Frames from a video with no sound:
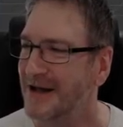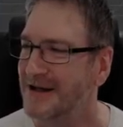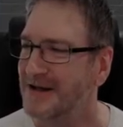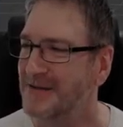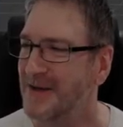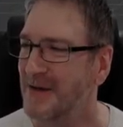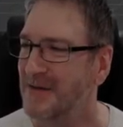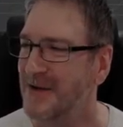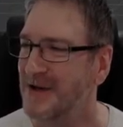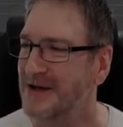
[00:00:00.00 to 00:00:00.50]

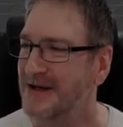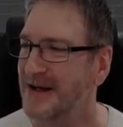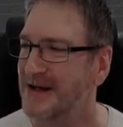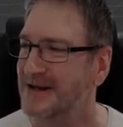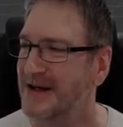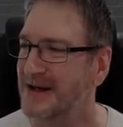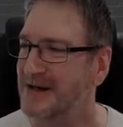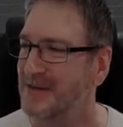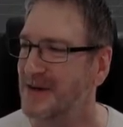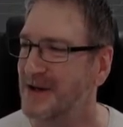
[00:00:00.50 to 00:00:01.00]
Uh, Smurfberry
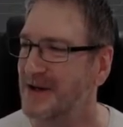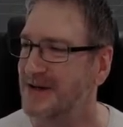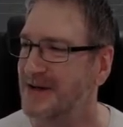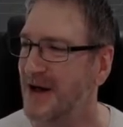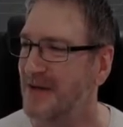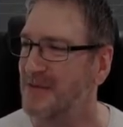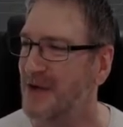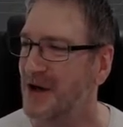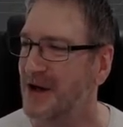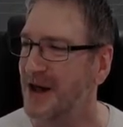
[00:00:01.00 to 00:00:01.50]
says, that's
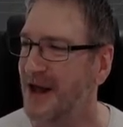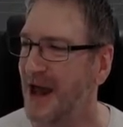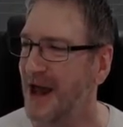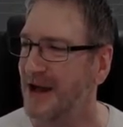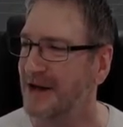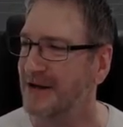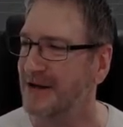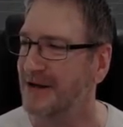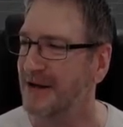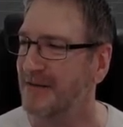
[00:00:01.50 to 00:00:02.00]
because I'm not a
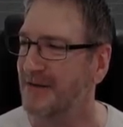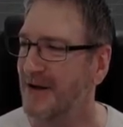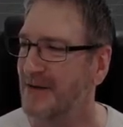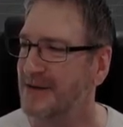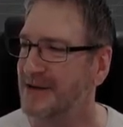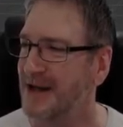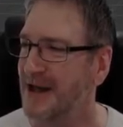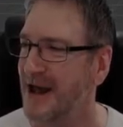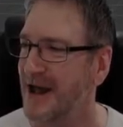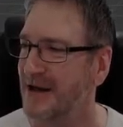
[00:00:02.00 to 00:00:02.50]
cat. If
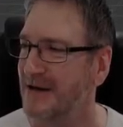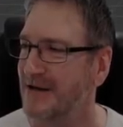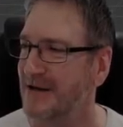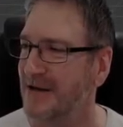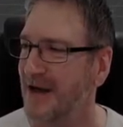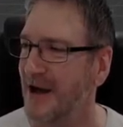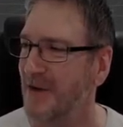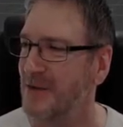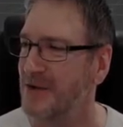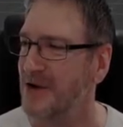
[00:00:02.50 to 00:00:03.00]
I was a
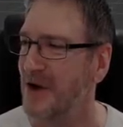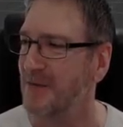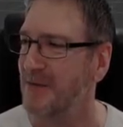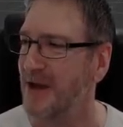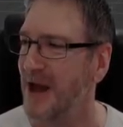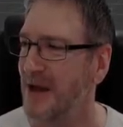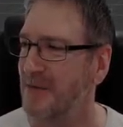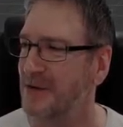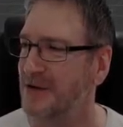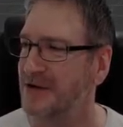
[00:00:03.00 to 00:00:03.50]
cat, I would
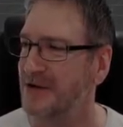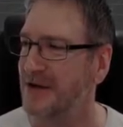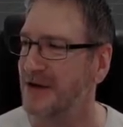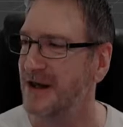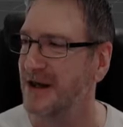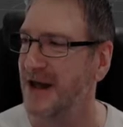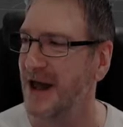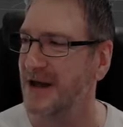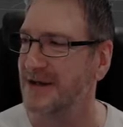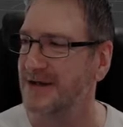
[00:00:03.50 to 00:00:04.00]
not be able
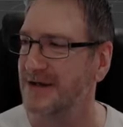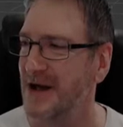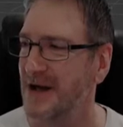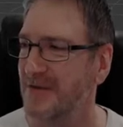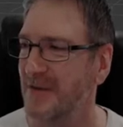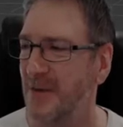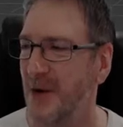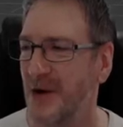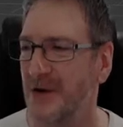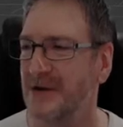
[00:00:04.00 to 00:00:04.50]
to think
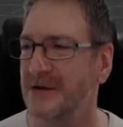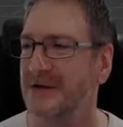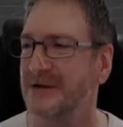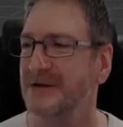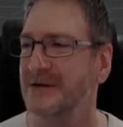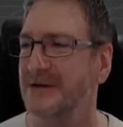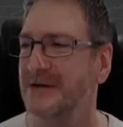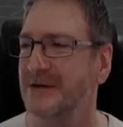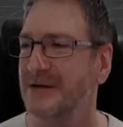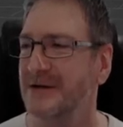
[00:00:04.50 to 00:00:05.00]
outside of a
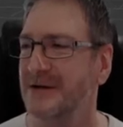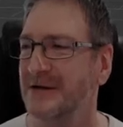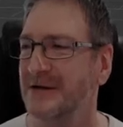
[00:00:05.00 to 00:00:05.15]
box.